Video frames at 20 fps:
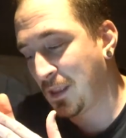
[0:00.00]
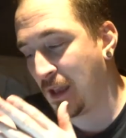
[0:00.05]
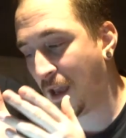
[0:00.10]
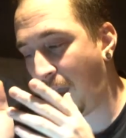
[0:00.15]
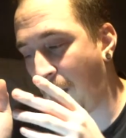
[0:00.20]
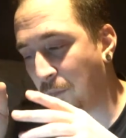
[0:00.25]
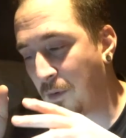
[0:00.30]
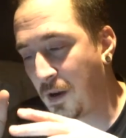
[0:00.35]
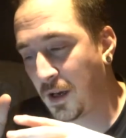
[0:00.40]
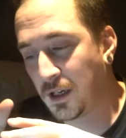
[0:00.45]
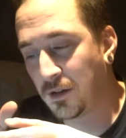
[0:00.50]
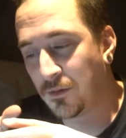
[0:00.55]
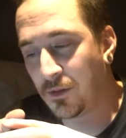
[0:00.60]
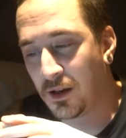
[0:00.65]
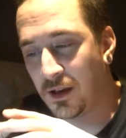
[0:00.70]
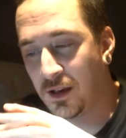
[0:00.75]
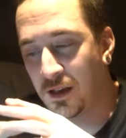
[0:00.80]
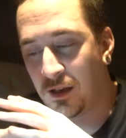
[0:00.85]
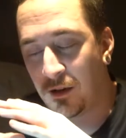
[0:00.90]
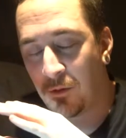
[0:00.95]
I'm kind of
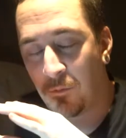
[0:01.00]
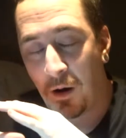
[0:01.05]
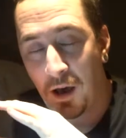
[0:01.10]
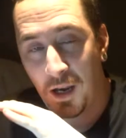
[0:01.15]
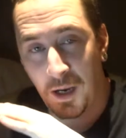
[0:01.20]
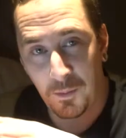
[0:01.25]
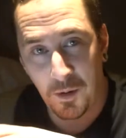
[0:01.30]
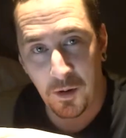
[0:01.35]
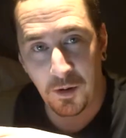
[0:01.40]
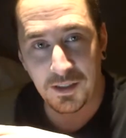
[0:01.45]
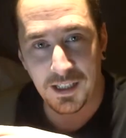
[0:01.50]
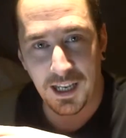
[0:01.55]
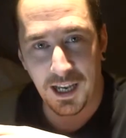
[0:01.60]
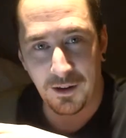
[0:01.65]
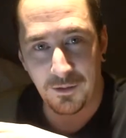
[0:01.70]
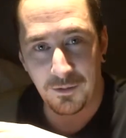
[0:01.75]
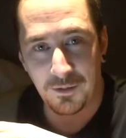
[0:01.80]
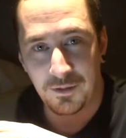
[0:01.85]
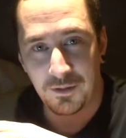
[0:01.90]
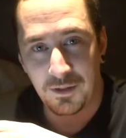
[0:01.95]
while I'm locked
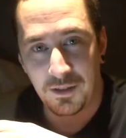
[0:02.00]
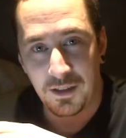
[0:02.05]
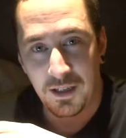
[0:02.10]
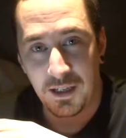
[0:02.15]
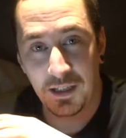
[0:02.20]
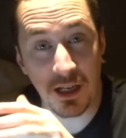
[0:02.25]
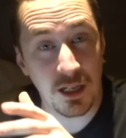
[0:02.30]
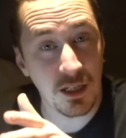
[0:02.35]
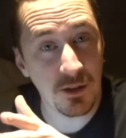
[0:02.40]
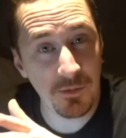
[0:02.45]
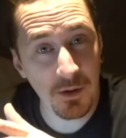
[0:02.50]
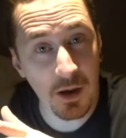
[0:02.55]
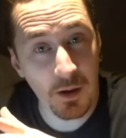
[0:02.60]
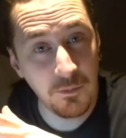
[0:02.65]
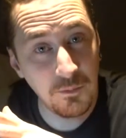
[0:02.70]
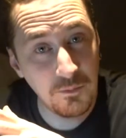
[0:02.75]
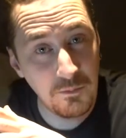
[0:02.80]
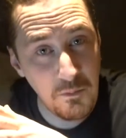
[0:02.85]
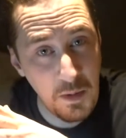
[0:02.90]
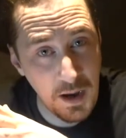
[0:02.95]
down,
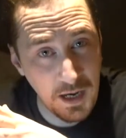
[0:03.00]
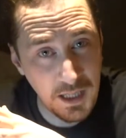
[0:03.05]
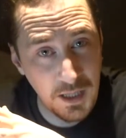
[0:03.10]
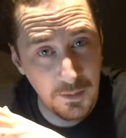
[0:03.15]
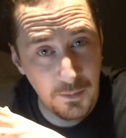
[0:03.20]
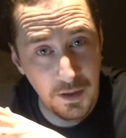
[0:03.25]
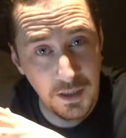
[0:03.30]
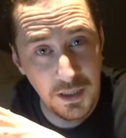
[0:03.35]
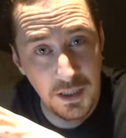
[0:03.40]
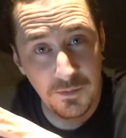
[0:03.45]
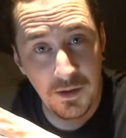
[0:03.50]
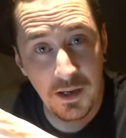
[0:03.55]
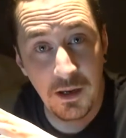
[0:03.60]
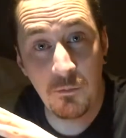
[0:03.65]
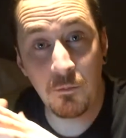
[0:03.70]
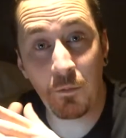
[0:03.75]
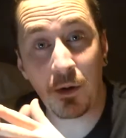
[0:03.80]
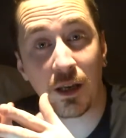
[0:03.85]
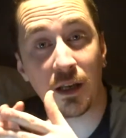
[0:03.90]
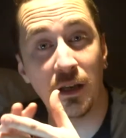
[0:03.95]
I'm making the most of it.
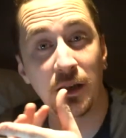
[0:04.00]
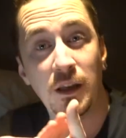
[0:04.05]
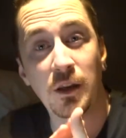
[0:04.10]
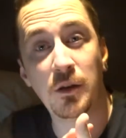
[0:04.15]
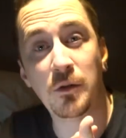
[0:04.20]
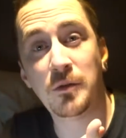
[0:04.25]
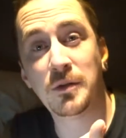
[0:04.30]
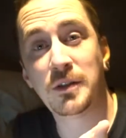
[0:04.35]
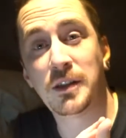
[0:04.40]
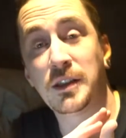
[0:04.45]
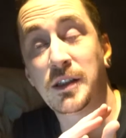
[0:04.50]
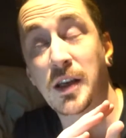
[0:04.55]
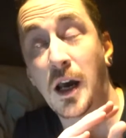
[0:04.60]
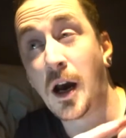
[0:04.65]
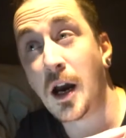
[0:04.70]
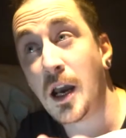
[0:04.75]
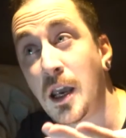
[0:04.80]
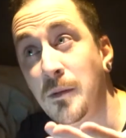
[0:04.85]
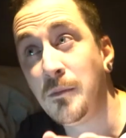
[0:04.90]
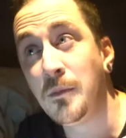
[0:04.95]
We're going to use the
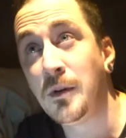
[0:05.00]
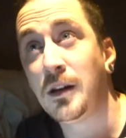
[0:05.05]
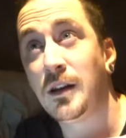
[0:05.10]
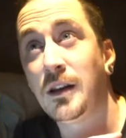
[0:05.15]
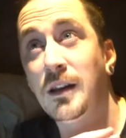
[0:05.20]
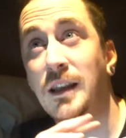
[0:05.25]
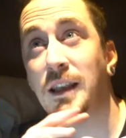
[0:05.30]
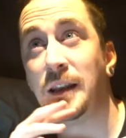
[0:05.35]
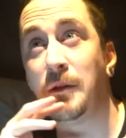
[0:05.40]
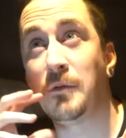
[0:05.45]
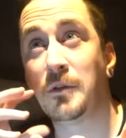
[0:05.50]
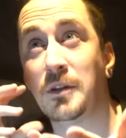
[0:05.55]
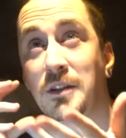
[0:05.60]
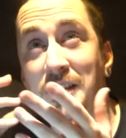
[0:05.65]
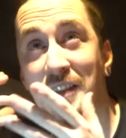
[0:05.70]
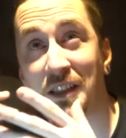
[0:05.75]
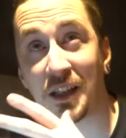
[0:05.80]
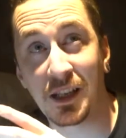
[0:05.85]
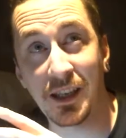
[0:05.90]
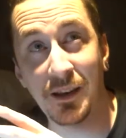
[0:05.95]
time
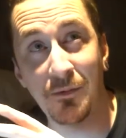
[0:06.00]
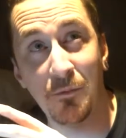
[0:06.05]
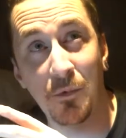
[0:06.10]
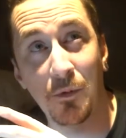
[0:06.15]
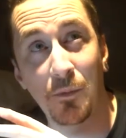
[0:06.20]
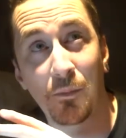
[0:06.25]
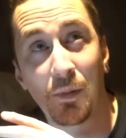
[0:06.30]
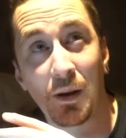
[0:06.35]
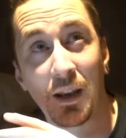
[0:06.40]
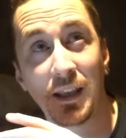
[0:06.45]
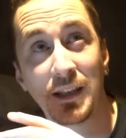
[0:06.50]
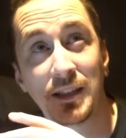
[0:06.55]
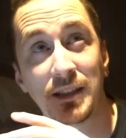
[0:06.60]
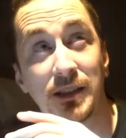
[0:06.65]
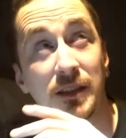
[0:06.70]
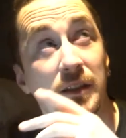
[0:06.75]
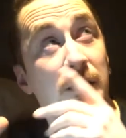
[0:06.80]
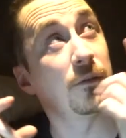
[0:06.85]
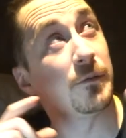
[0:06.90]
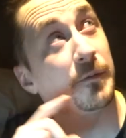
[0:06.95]
stuck in one place
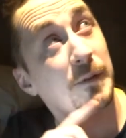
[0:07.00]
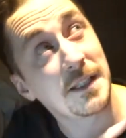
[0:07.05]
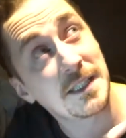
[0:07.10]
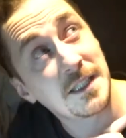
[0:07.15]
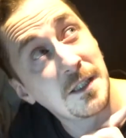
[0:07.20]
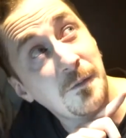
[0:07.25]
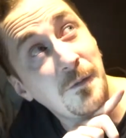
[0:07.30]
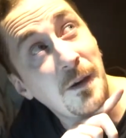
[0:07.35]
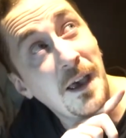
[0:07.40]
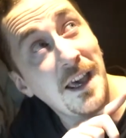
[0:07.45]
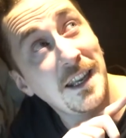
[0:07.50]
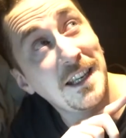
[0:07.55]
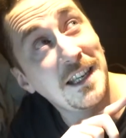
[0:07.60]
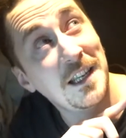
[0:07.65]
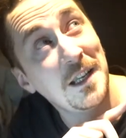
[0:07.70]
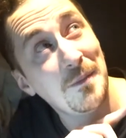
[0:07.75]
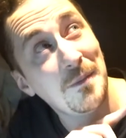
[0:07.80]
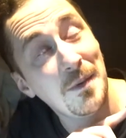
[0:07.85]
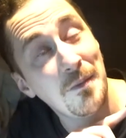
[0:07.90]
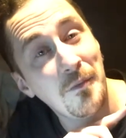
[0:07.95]
to fix the van a
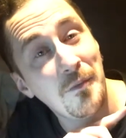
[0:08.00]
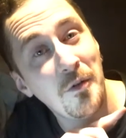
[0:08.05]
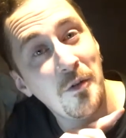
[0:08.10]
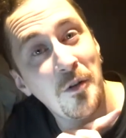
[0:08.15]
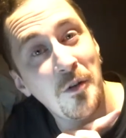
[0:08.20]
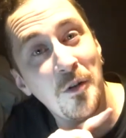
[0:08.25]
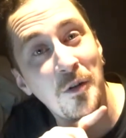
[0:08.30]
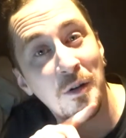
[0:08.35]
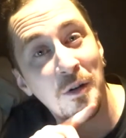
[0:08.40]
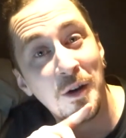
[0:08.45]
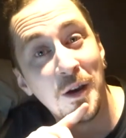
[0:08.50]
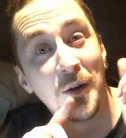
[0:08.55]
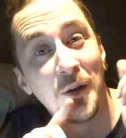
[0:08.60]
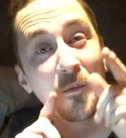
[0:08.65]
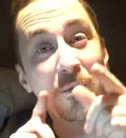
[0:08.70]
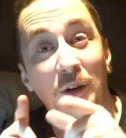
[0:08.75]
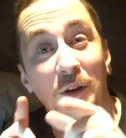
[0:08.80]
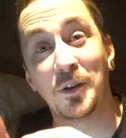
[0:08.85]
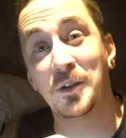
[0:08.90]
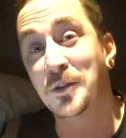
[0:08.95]
little bit more.
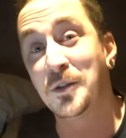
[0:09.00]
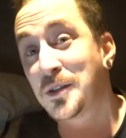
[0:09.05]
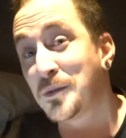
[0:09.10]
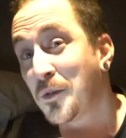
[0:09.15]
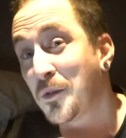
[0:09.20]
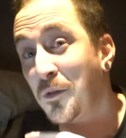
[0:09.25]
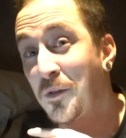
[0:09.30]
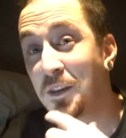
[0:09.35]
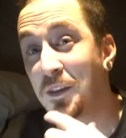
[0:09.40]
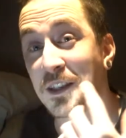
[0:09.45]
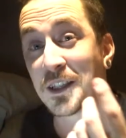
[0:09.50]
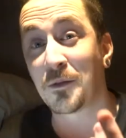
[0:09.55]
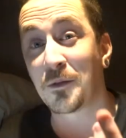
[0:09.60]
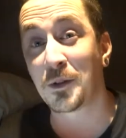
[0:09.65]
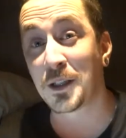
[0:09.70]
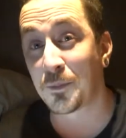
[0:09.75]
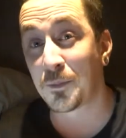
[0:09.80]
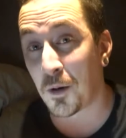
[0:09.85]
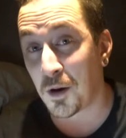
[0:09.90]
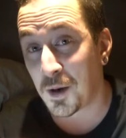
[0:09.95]
We're going to do some more things that
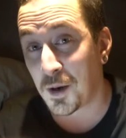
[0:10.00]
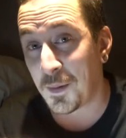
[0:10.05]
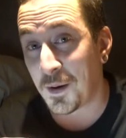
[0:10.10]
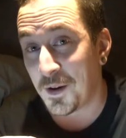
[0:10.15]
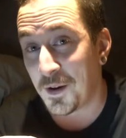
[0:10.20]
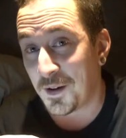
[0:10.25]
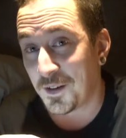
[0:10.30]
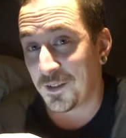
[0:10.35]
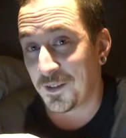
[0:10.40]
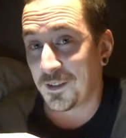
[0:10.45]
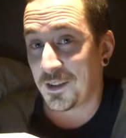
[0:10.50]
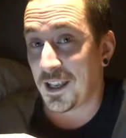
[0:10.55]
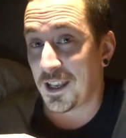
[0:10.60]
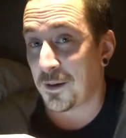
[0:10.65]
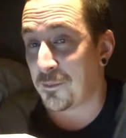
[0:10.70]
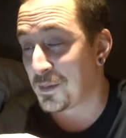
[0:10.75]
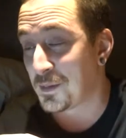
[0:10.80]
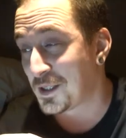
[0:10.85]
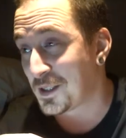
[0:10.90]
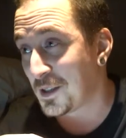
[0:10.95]
we spoke about earlier in the
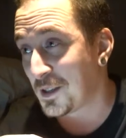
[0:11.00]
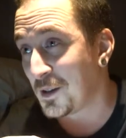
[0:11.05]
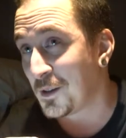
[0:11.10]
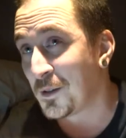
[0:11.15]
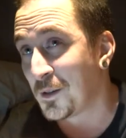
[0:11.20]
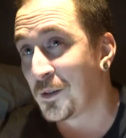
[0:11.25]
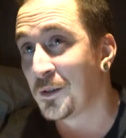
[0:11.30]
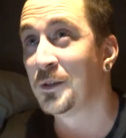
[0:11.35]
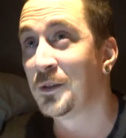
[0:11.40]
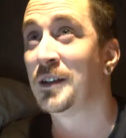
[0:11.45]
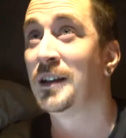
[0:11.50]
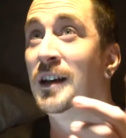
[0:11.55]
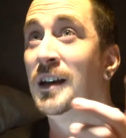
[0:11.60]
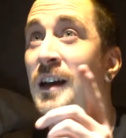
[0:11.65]
episode.